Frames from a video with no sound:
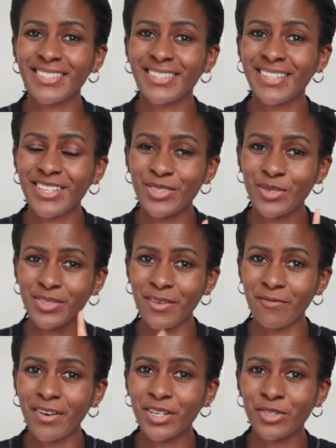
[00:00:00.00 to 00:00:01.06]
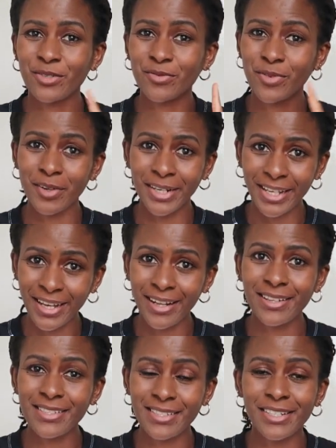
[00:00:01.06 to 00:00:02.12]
There's also a version for girls,